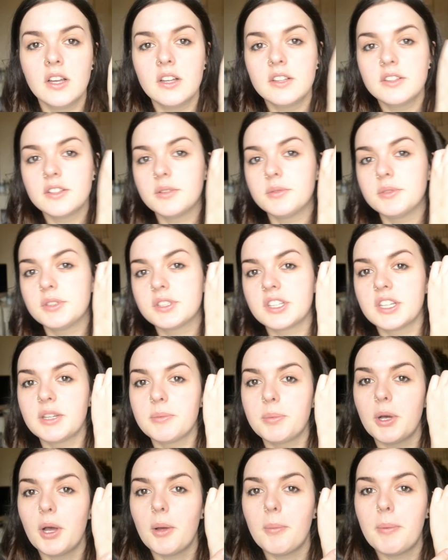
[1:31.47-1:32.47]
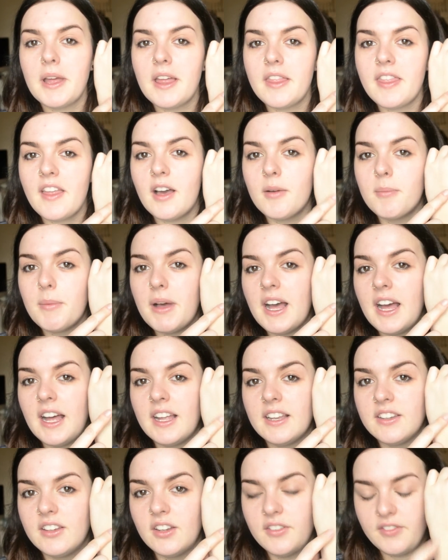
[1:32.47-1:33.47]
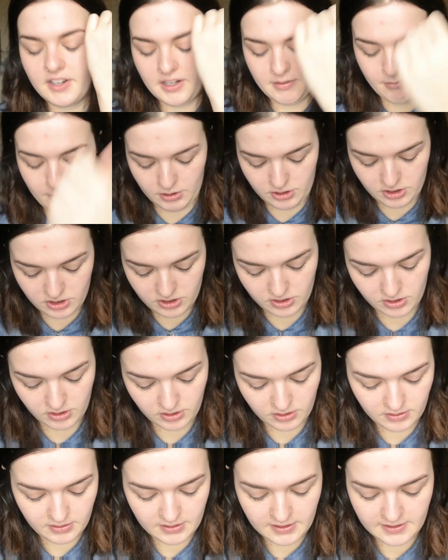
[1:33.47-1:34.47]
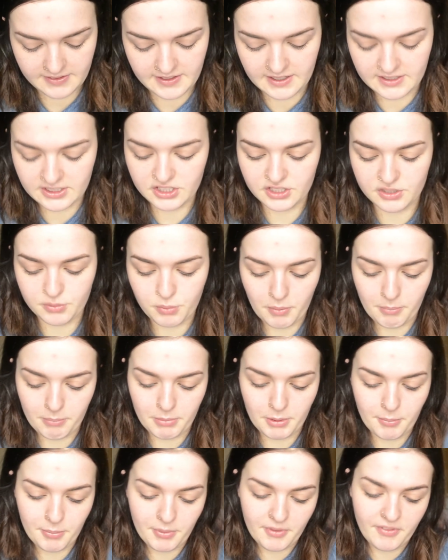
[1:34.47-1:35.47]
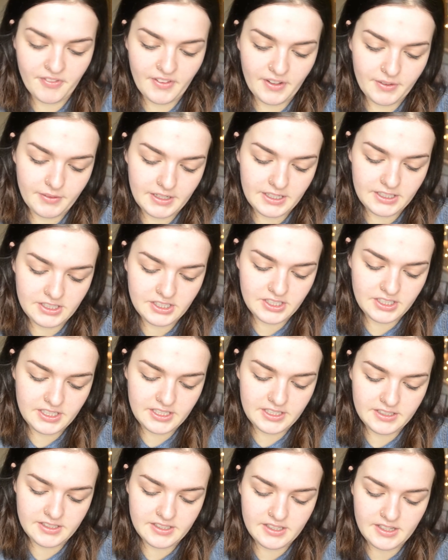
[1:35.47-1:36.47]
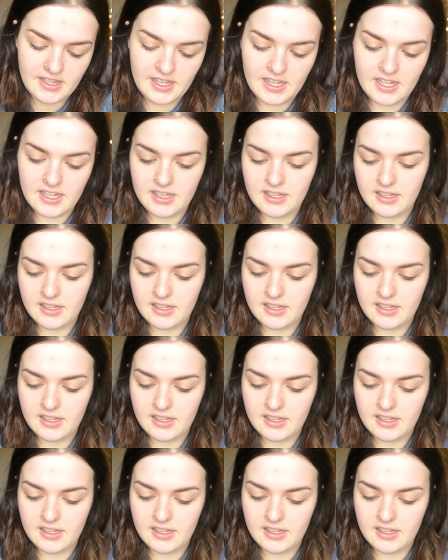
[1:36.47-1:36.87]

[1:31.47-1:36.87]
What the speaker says: So I'm just going to put a bit of that on my hand, not very much at all, and then just one pump of foundation into that.